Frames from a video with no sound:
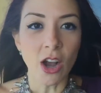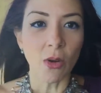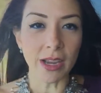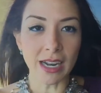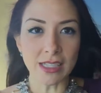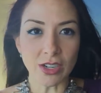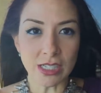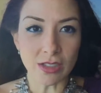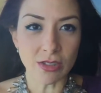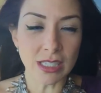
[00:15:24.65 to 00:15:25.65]
or I get
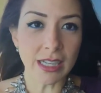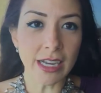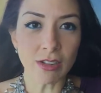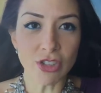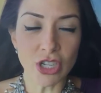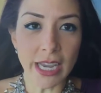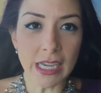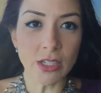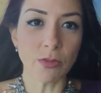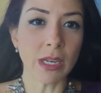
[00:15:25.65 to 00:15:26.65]
attracted to these little
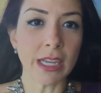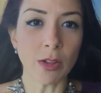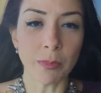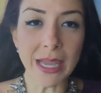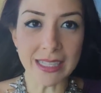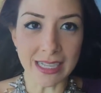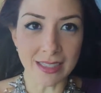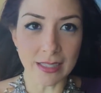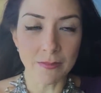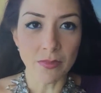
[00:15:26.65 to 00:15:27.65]
chains with little
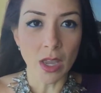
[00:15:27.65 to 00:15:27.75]
pendants.